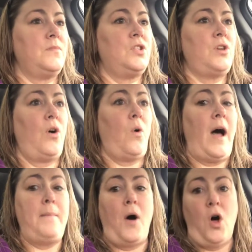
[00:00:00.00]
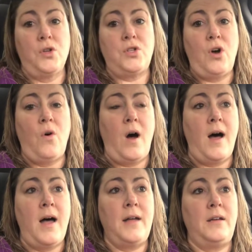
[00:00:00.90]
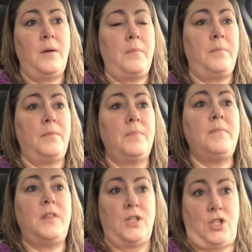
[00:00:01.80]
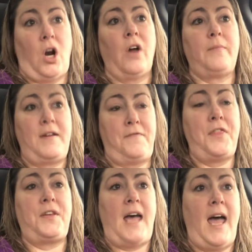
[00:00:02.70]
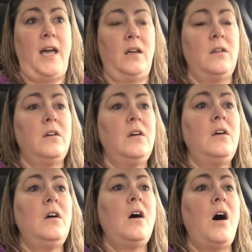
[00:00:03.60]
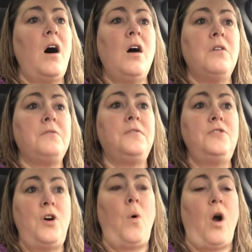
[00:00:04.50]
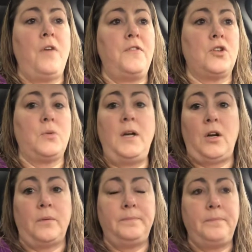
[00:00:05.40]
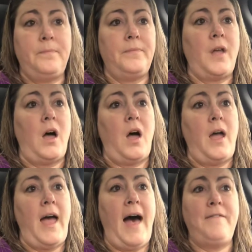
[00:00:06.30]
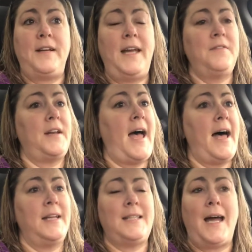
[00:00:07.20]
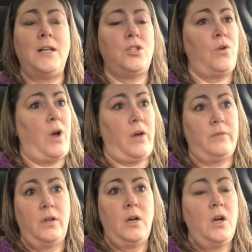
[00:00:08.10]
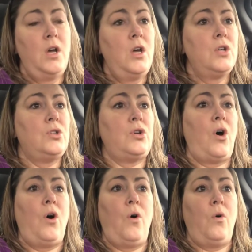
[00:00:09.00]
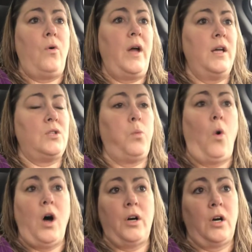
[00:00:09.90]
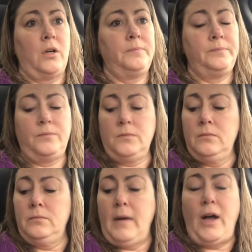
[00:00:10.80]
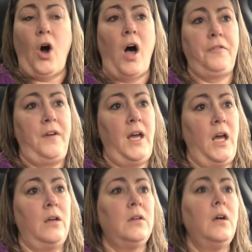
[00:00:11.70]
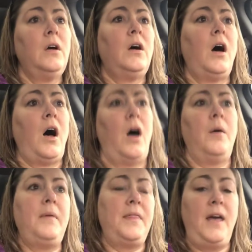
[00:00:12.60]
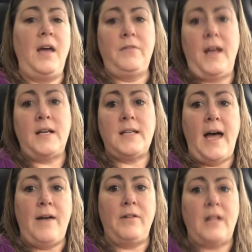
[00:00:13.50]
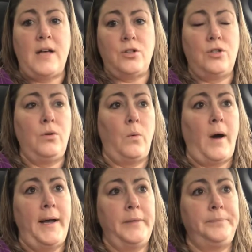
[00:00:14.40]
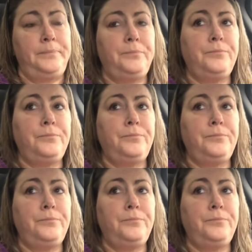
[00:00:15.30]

So I'm also on the start of my 5th day of no artificial sweetener. I haven't even had a diet soda. So it's water, my coffee. In the evenings I have a glass or 2 of wine,